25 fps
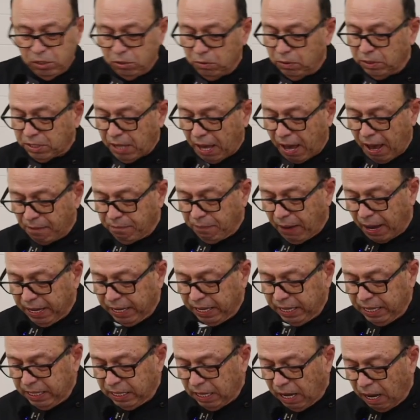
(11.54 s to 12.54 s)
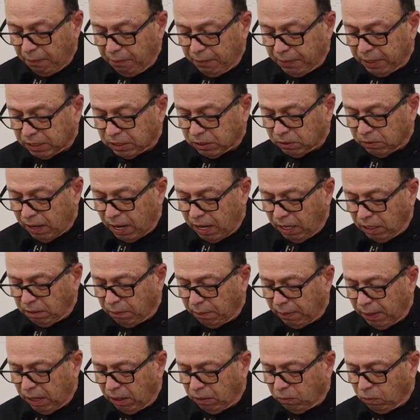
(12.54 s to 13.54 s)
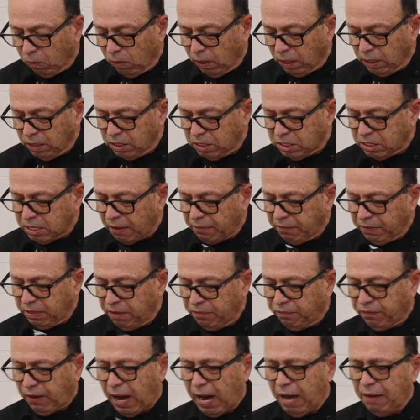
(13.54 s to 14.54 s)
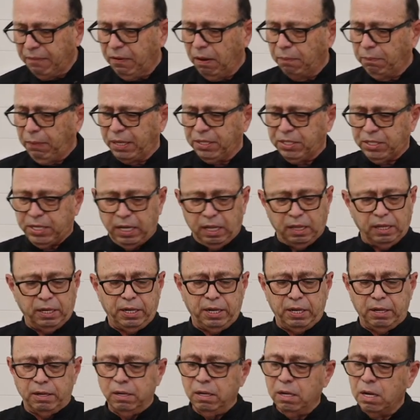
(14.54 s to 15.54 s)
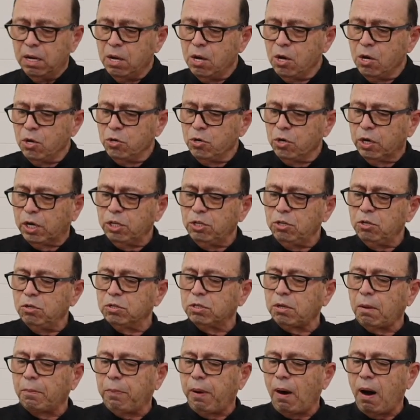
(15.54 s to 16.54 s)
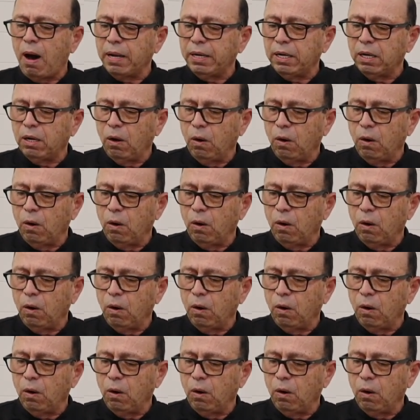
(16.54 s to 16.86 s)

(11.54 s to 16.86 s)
do is I have my heat up, and it's around about 175 on my skillet here. You could use a pot at